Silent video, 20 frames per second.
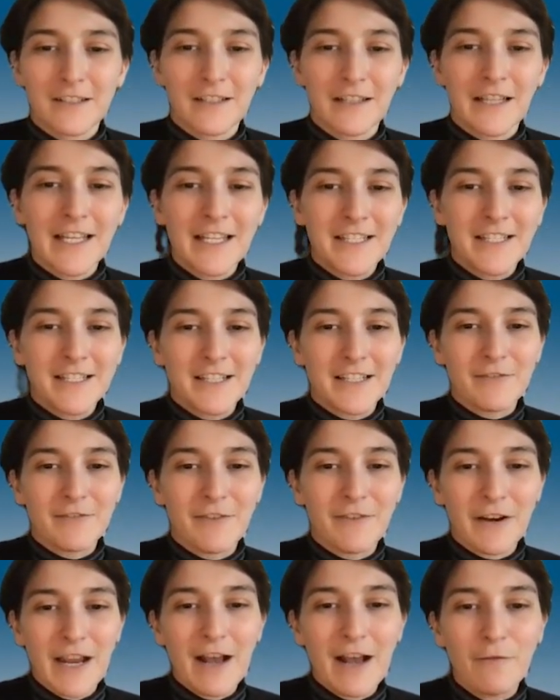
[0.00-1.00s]
list is
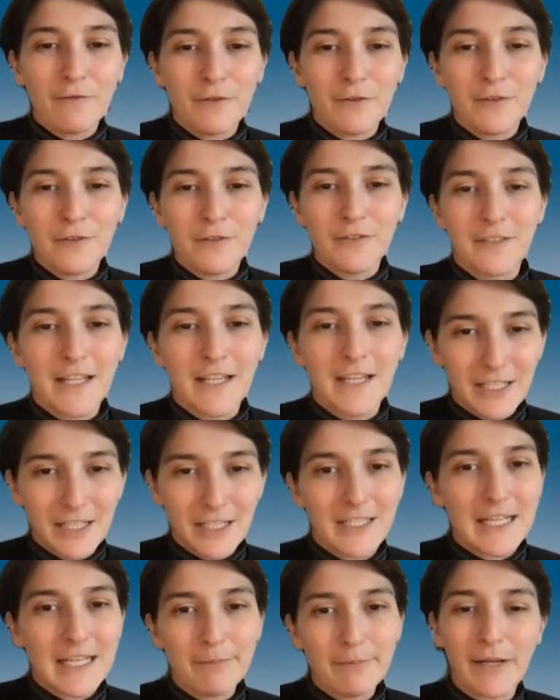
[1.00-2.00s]
very helpful, takes you
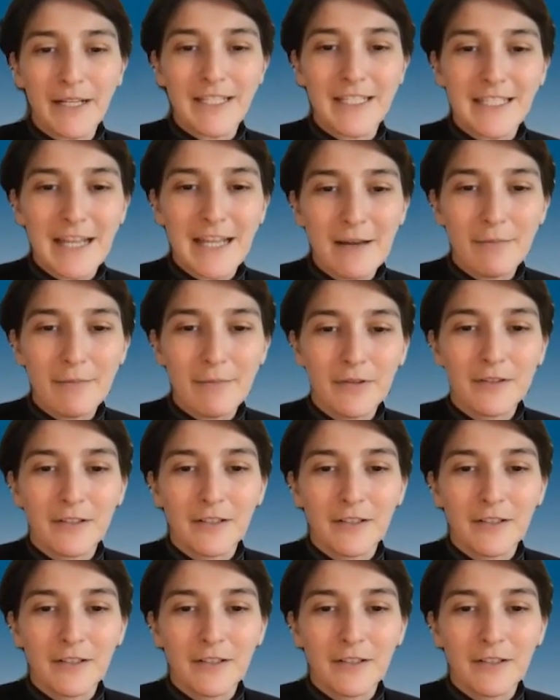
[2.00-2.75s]
step by step,